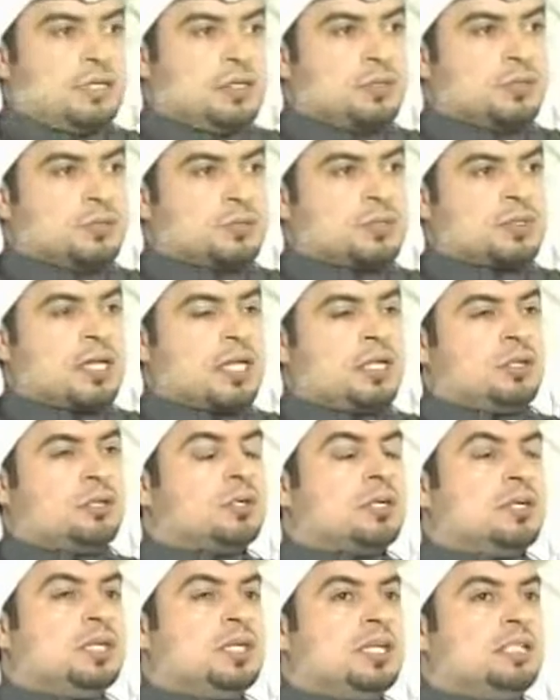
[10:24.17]
news, and
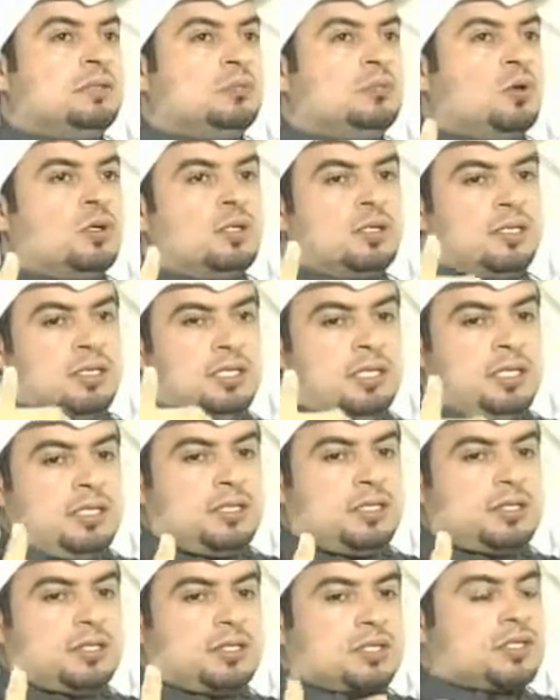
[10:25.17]
you don't need more
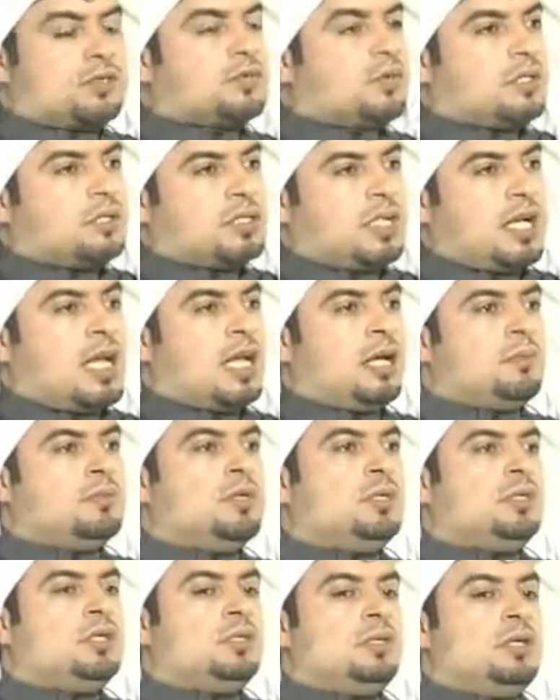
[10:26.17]
stressful time.
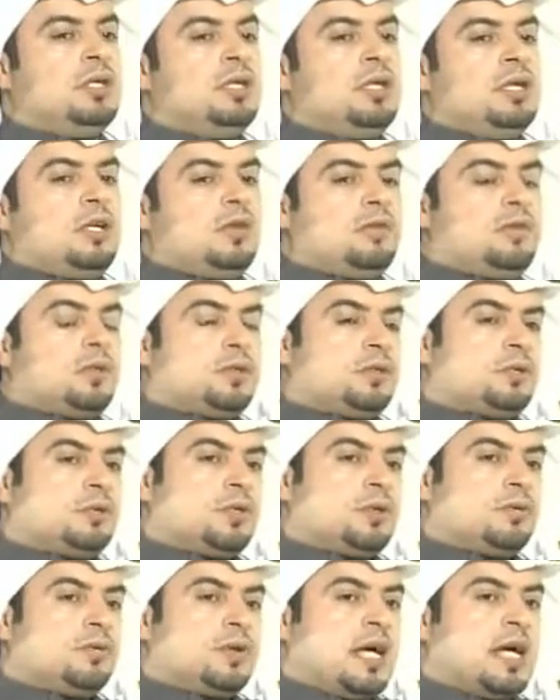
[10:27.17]
If
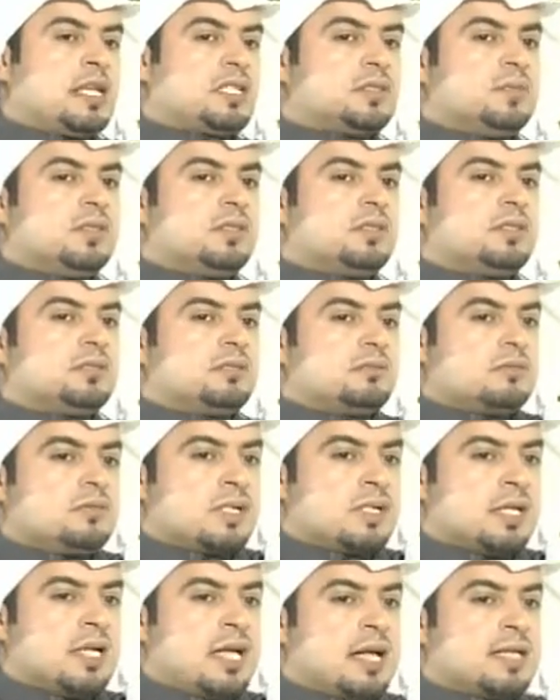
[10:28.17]
your husband
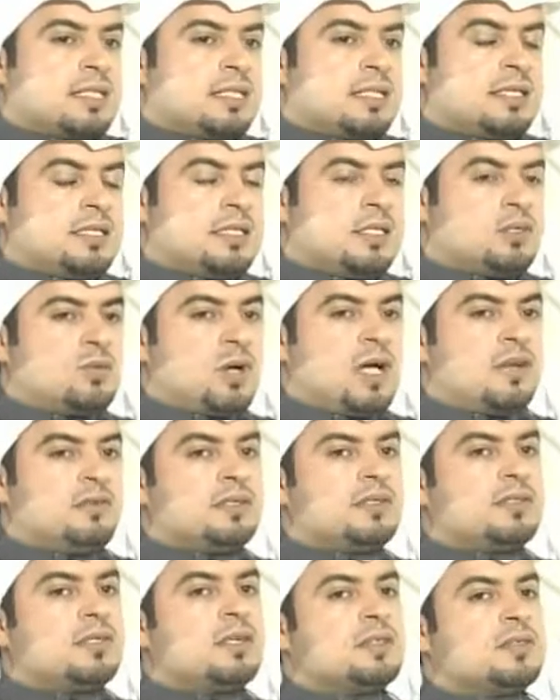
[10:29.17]
realizes that his
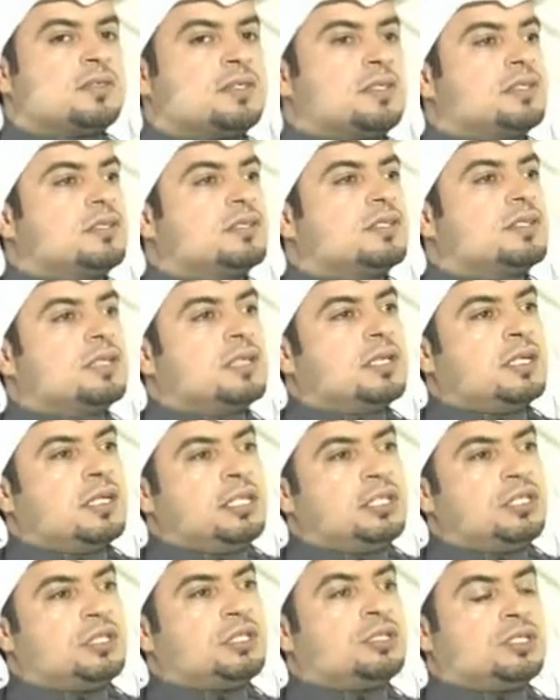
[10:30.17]
wife is stressed,
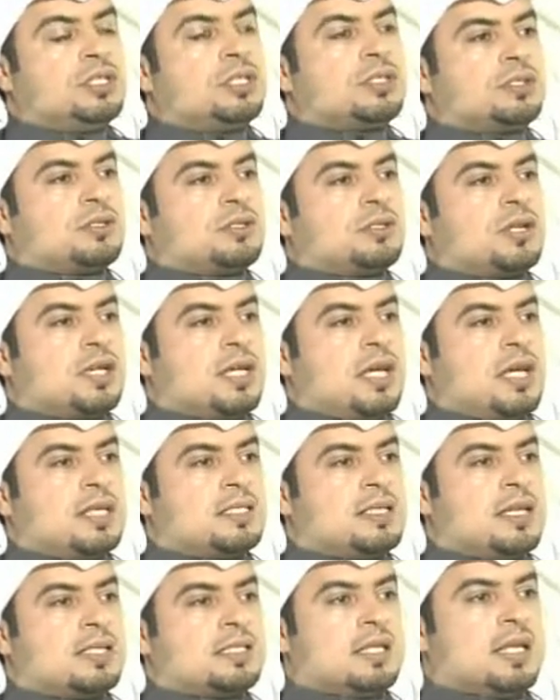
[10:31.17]
he should just
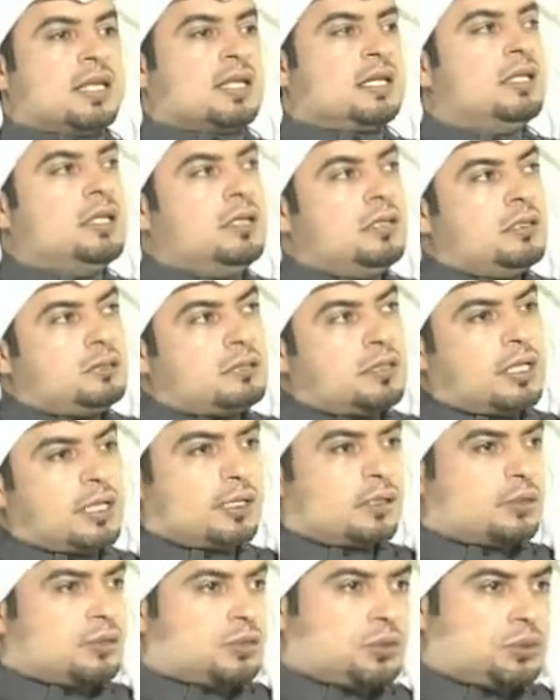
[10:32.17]
recognize that's like
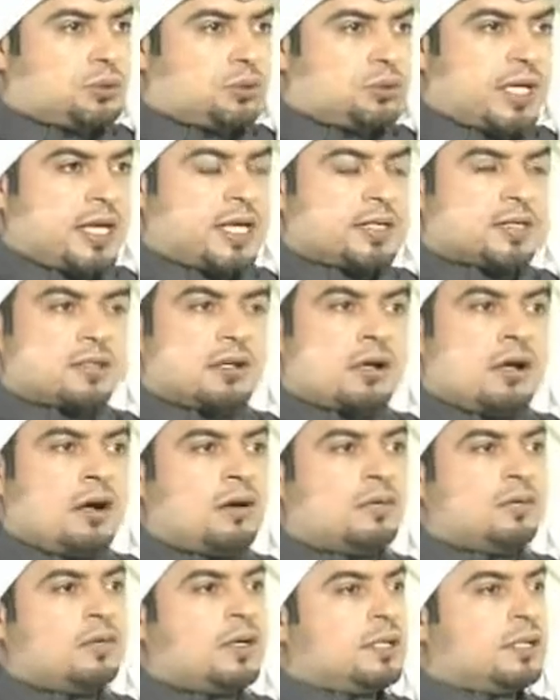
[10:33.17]
taking 2 days
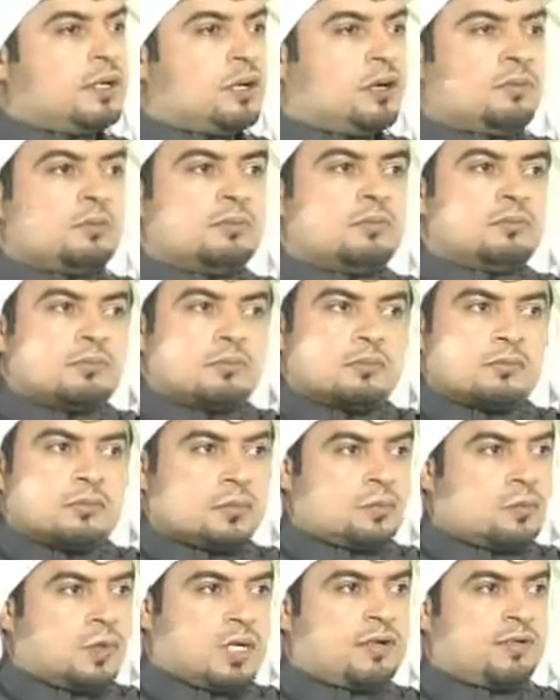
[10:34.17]
off and go
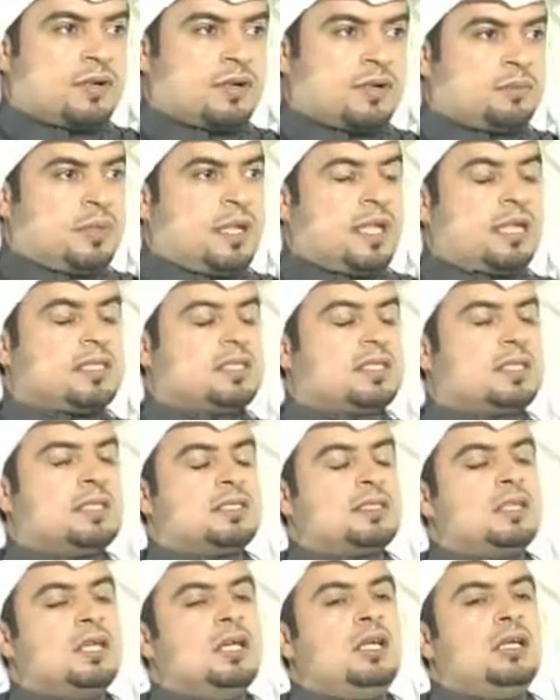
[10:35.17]
whatever
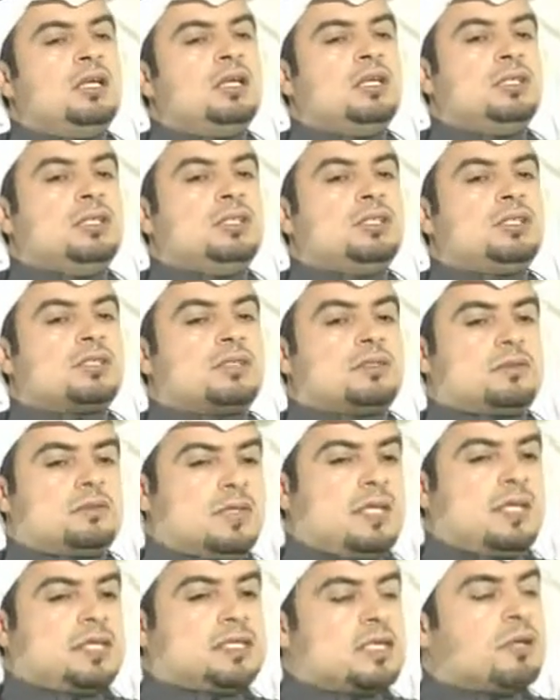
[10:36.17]
places. He
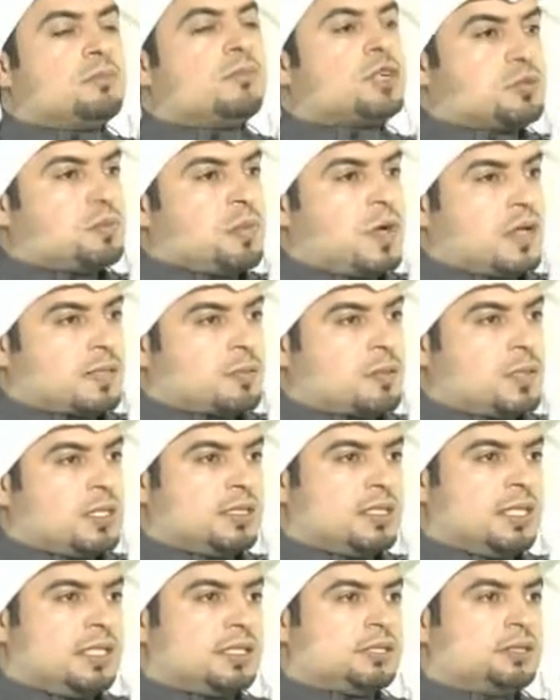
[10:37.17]
just takes some
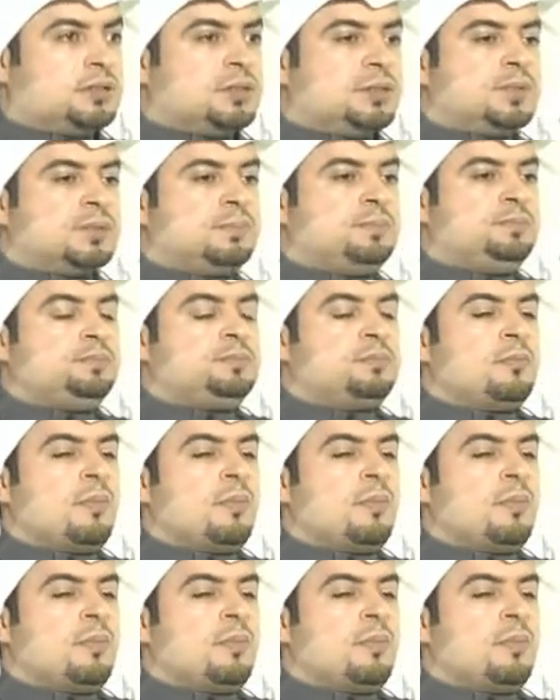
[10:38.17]
responsibility at home,